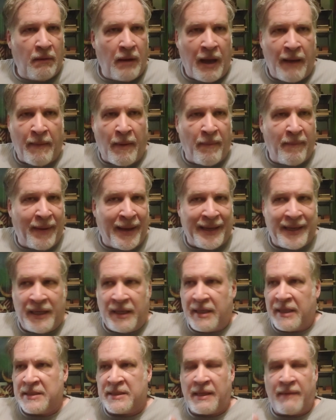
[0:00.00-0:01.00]
I'm a buddy
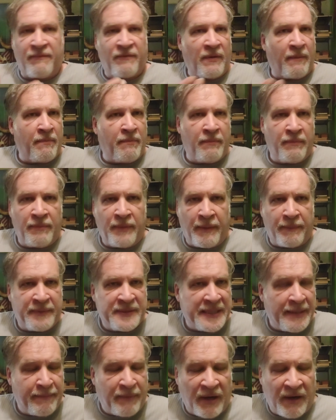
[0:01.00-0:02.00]
because I'm from the
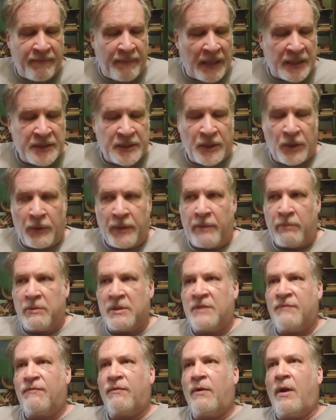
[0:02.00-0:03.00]
same part of Mexico he
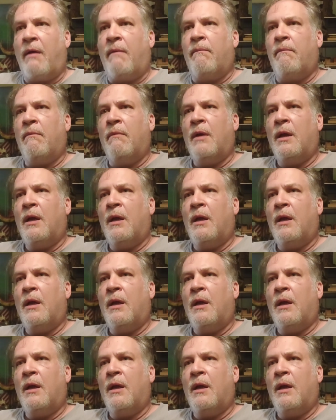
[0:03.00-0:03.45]
was from.